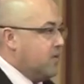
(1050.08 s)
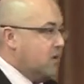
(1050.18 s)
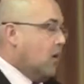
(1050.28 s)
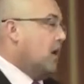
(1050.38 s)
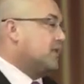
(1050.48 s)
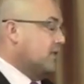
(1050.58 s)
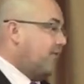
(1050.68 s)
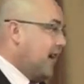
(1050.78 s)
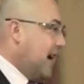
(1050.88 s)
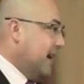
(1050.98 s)
You'll also
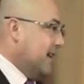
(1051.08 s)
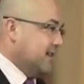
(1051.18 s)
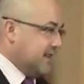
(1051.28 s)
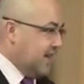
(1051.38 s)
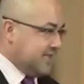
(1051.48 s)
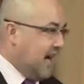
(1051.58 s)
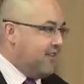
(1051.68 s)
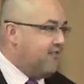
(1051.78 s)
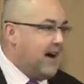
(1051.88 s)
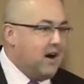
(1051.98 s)
find, as
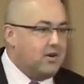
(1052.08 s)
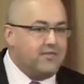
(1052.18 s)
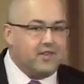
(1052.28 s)
I found,